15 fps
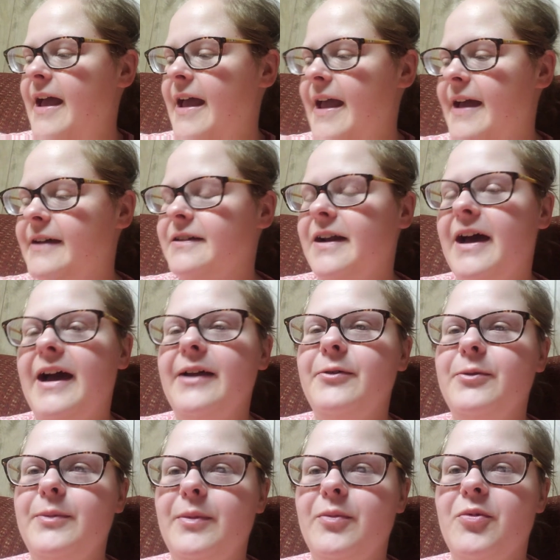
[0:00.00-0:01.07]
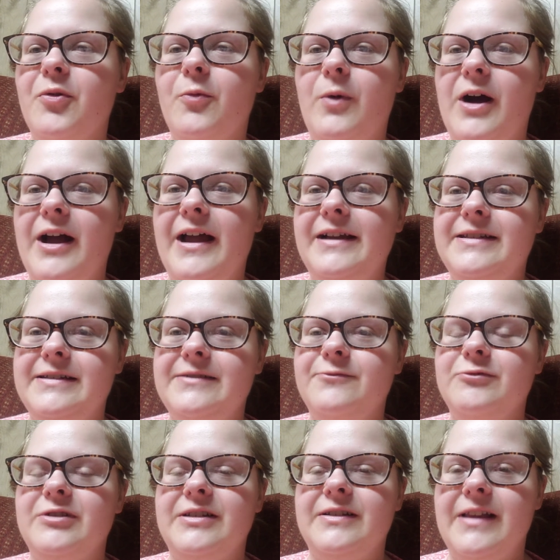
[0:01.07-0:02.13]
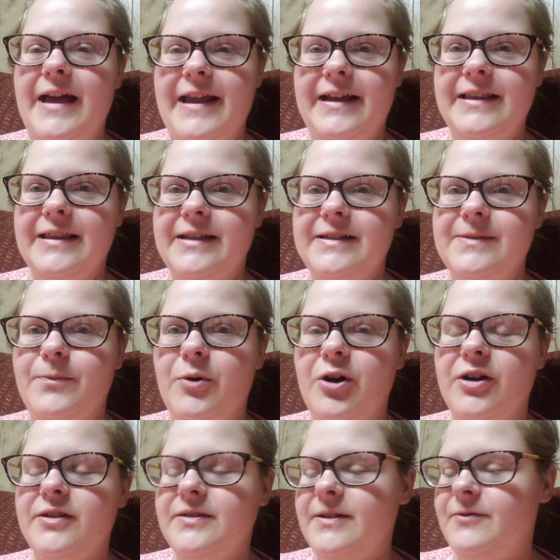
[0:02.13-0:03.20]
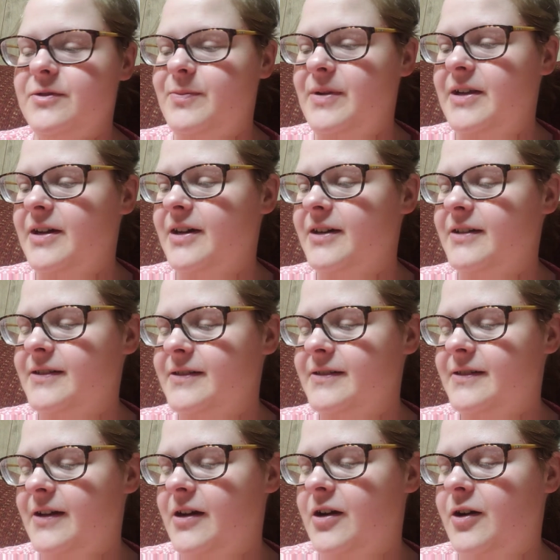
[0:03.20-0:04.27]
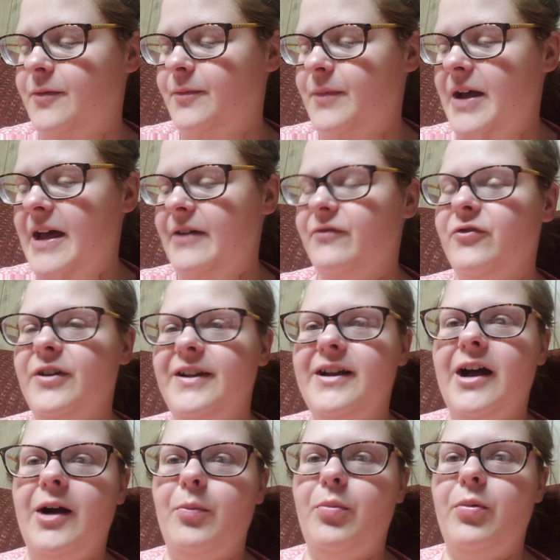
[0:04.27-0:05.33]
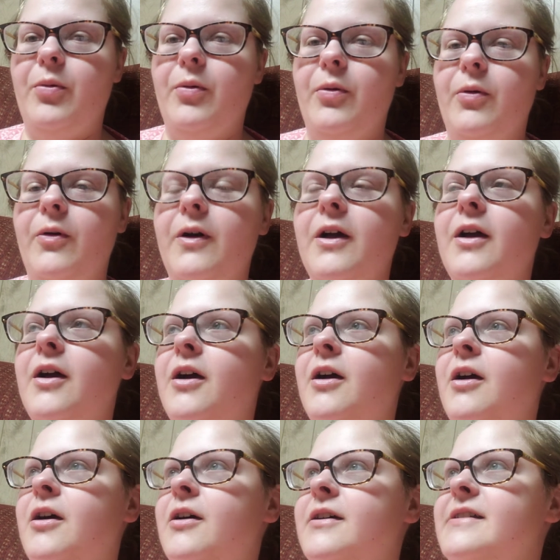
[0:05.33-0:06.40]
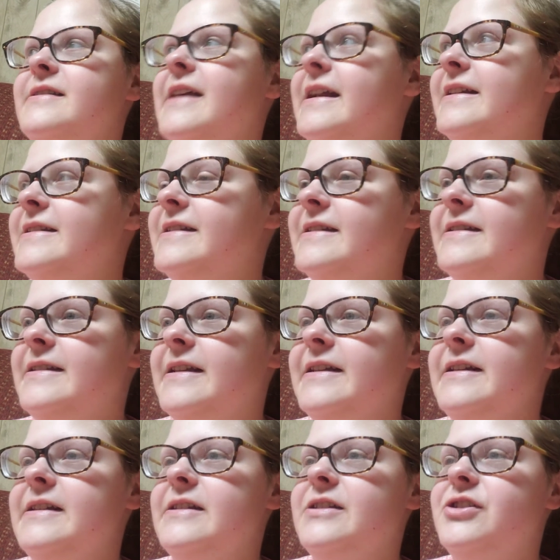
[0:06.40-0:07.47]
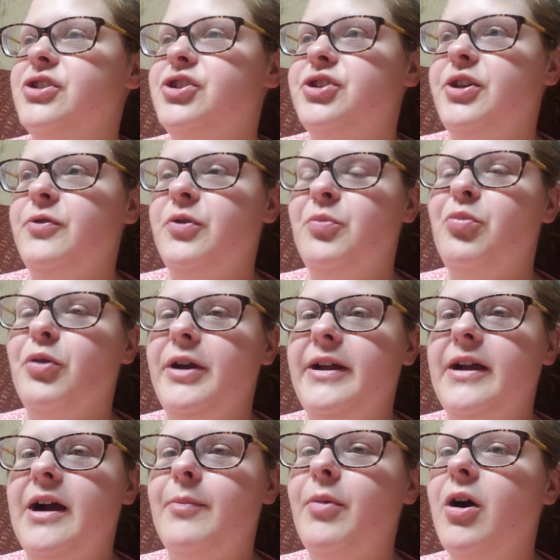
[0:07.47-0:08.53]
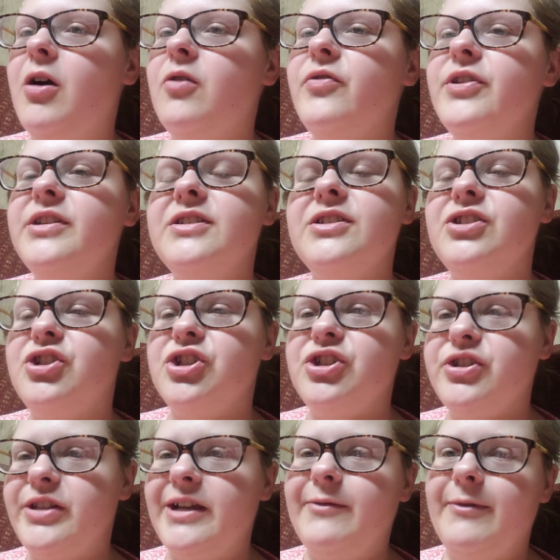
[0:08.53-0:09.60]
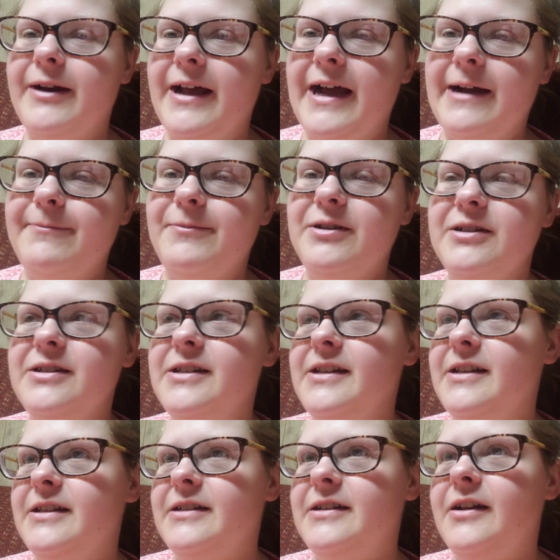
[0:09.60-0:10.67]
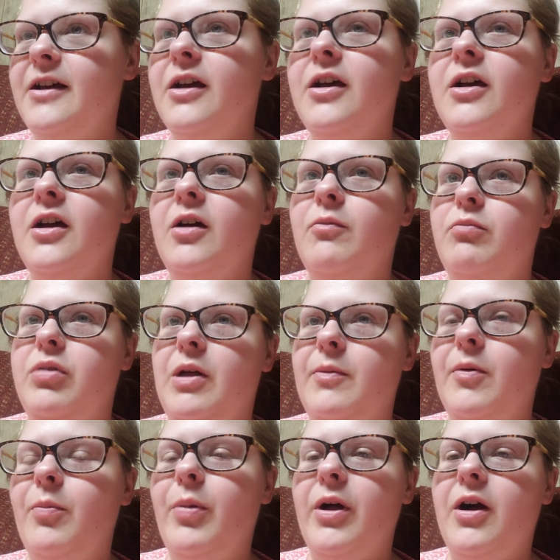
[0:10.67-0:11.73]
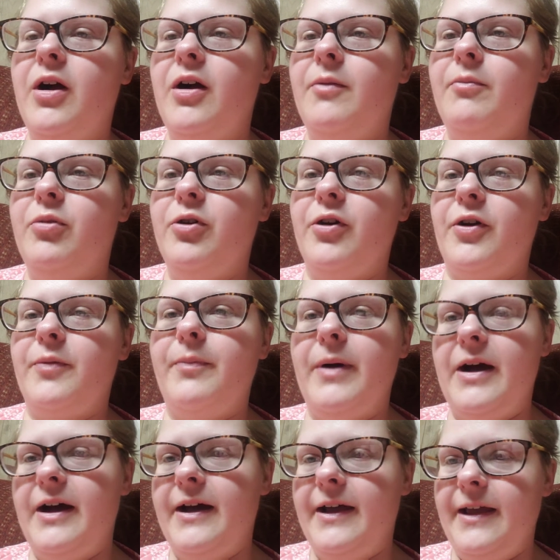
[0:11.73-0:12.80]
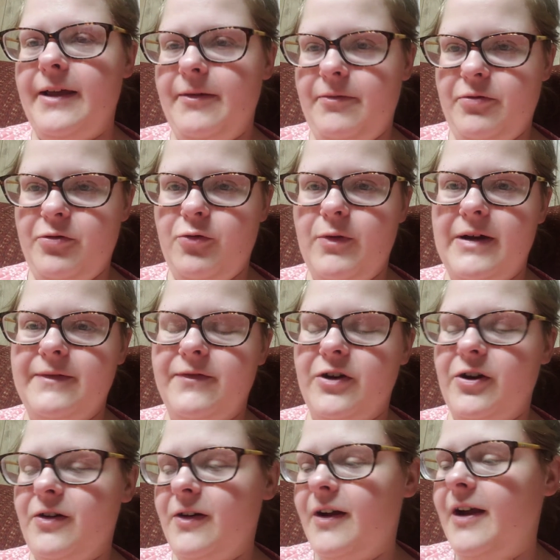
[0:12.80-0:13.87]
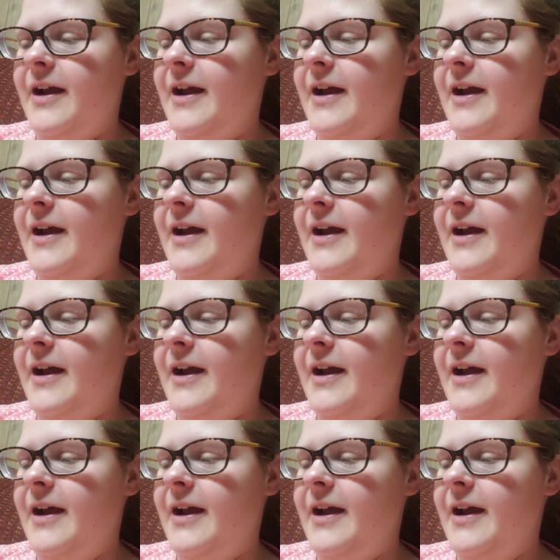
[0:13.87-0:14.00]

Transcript: And I remember why I didn't really like these books. It was because every couple sentences she would bring up, oh, this is just like what happened in blah blah blah book by whoever.